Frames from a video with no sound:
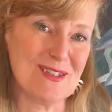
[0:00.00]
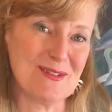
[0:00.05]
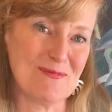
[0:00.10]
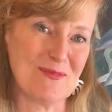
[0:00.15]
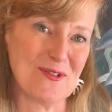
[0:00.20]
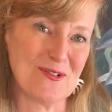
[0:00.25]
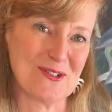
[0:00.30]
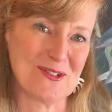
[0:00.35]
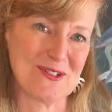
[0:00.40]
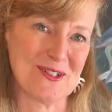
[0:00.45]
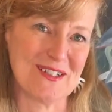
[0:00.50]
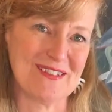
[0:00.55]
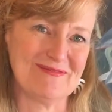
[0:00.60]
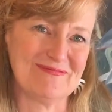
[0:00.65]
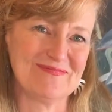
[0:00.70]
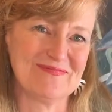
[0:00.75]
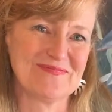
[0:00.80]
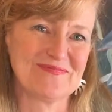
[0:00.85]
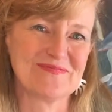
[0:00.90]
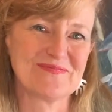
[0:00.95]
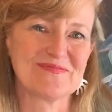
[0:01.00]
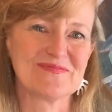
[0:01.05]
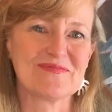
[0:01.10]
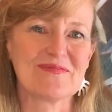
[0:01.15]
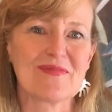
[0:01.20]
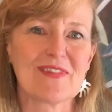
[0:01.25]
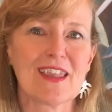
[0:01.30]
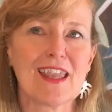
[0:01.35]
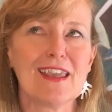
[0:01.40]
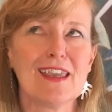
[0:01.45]
portrait.
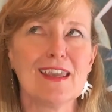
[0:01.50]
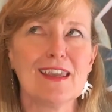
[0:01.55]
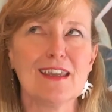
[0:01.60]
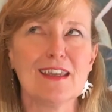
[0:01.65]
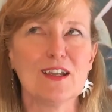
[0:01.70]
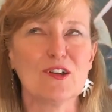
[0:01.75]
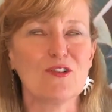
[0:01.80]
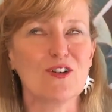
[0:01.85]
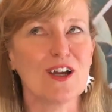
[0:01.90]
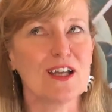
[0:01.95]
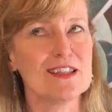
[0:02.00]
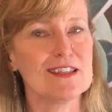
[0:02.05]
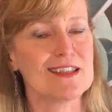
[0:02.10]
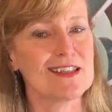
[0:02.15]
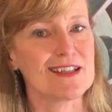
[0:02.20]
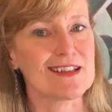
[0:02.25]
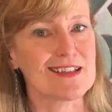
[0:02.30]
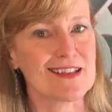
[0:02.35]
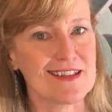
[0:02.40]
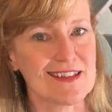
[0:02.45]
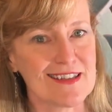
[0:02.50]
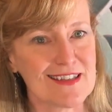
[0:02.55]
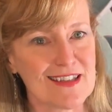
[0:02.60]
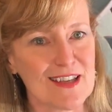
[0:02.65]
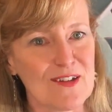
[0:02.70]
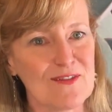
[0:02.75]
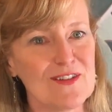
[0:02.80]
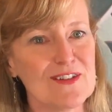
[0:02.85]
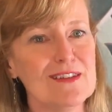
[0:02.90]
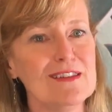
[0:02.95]
In grade 6 and
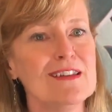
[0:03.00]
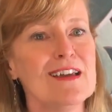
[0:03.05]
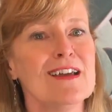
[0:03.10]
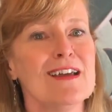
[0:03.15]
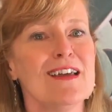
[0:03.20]
7,